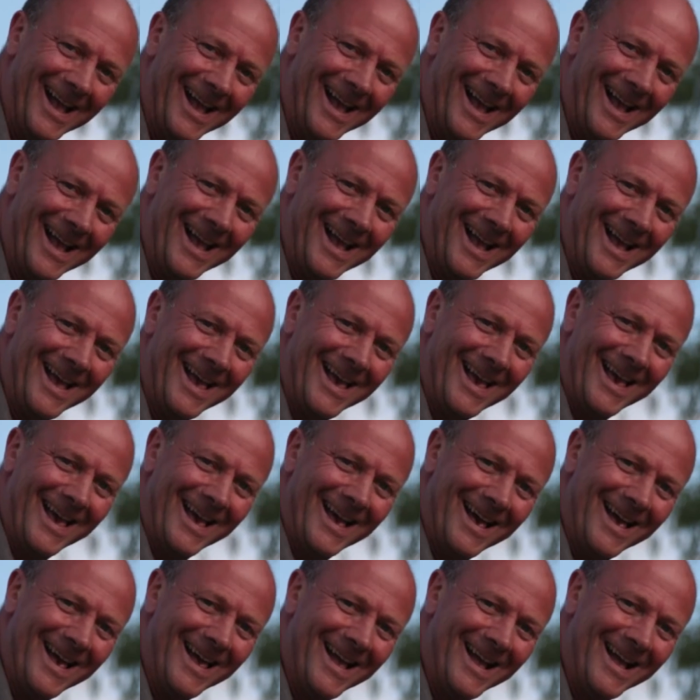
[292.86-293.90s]

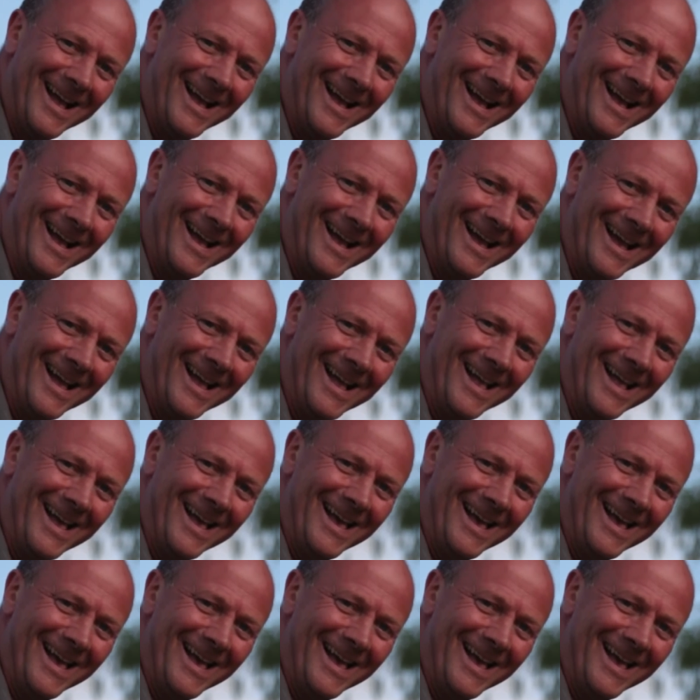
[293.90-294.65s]
Nobody speaks.